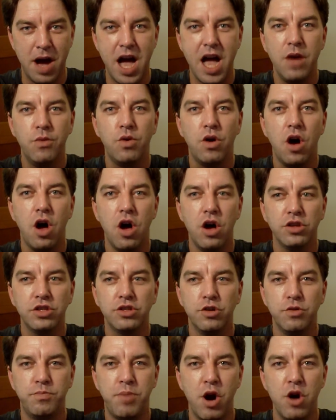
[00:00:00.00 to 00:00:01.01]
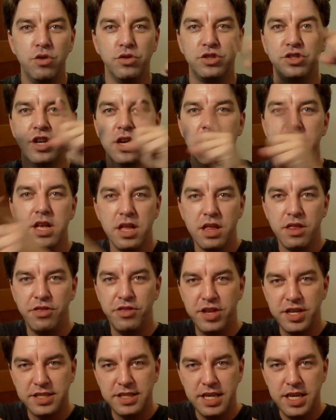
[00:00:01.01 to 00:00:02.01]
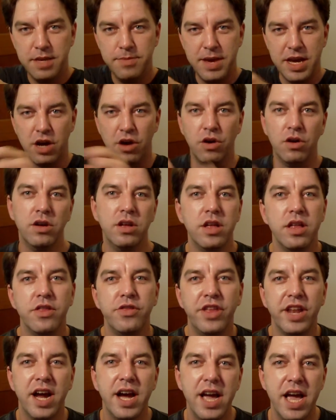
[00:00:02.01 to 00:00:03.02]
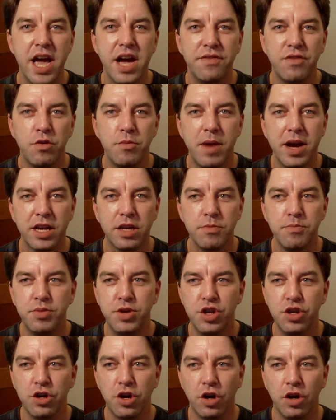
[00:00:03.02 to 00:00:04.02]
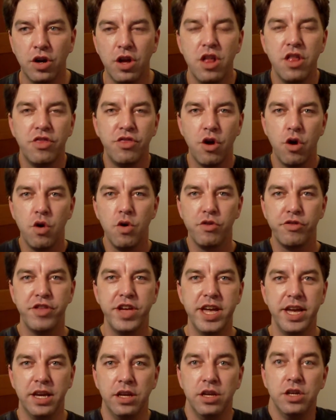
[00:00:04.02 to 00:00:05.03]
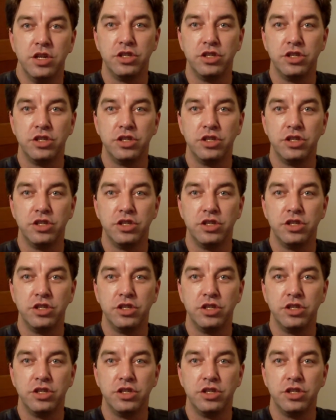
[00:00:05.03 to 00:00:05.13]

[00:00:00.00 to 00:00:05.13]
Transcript: I will also post this email that I have on my computer, the whole thing.